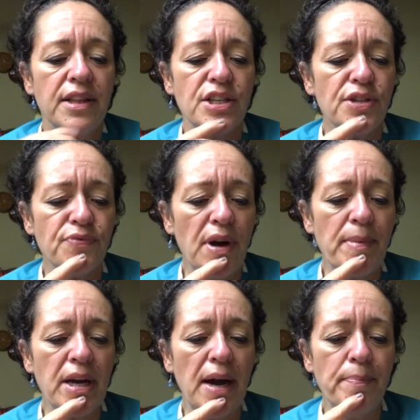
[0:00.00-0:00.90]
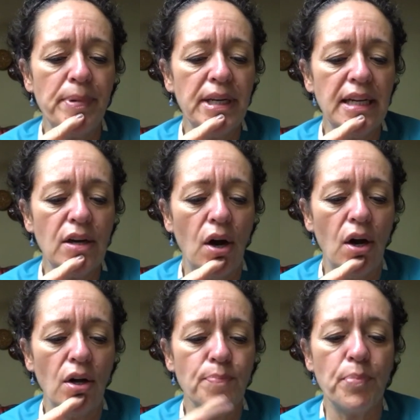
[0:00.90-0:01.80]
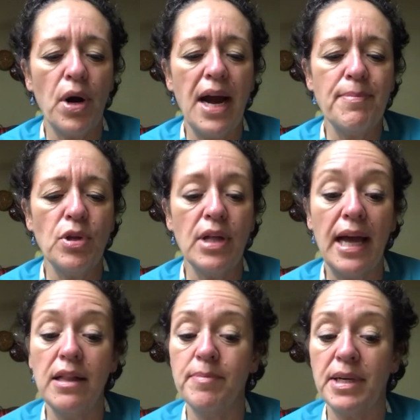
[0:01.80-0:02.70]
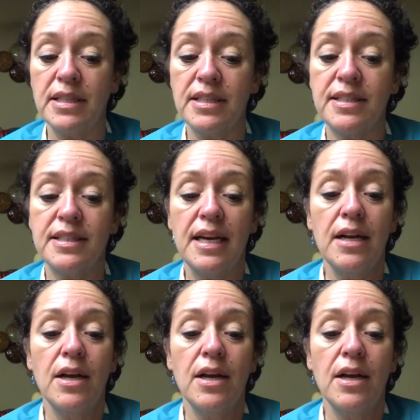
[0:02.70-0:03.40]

This is from a company called Primal Elements,